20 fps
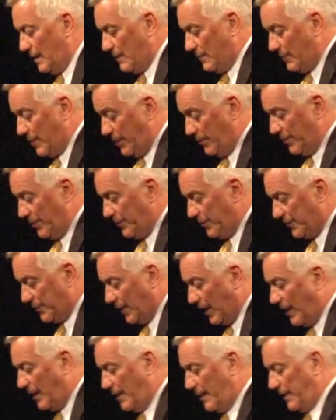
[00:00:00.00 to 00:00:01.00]
when he was
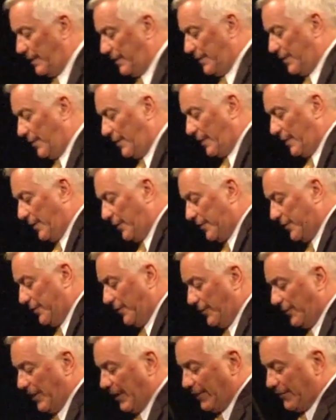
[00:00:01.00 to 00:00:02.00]
dying in August
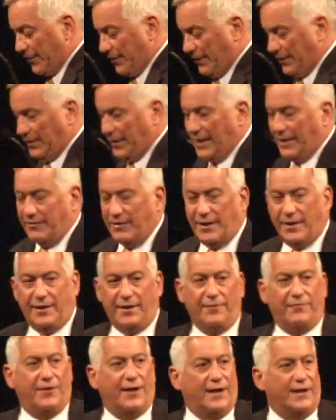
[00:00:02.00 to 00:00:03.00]
2011 and
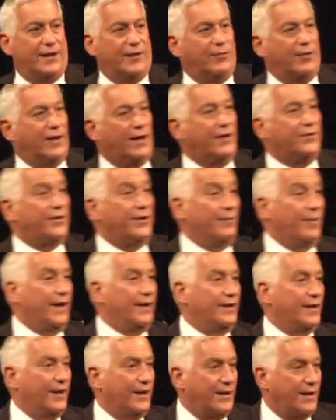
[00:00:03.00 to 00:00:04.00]
he finally realized he
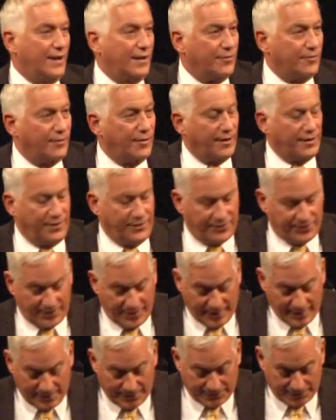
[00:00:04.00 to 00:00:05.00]
might not outrun his
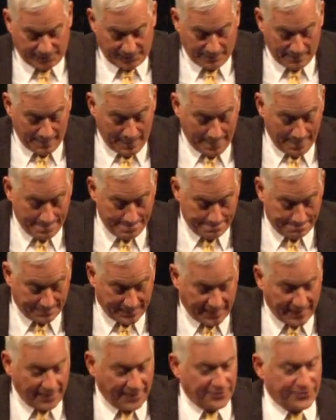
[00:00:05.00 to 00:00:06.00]
cancer,
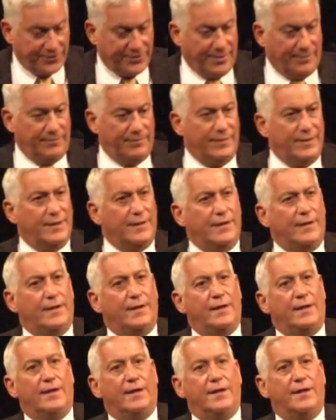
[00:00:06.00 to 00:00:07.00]
I asked him,
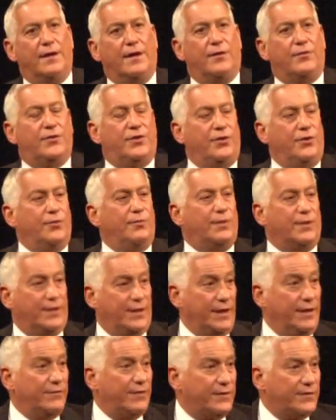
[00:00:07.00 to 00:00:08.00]
you know, do you
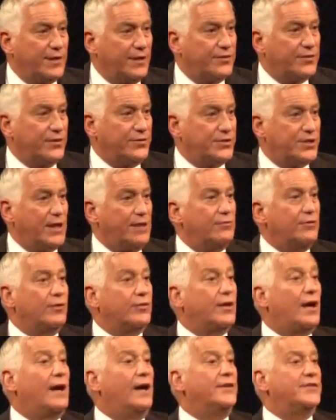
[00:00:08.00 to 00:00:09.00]
believe that there's a general
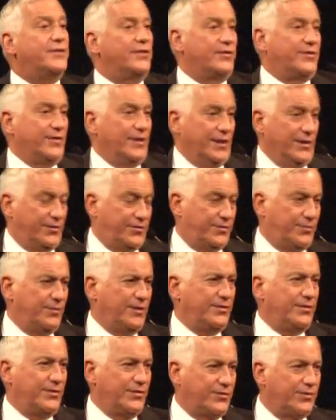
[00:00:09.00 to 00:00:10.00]
consciousness,
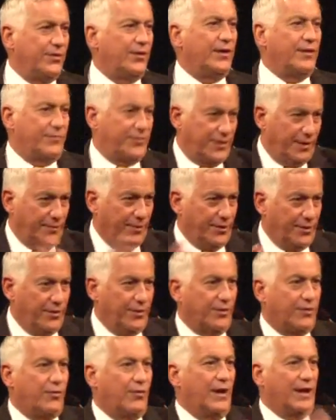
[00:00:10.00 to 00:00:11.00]
which is sort of similar to
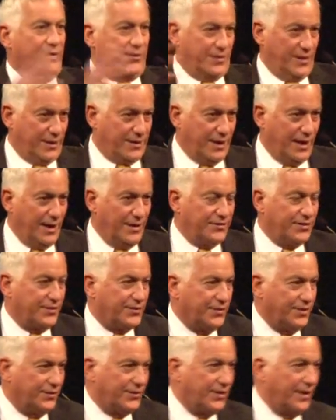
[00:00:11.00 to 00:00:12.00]
your question, a
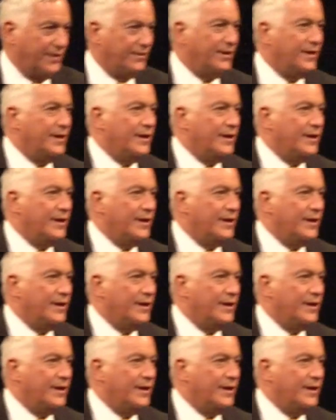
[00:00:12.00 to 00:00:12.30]
consciousness that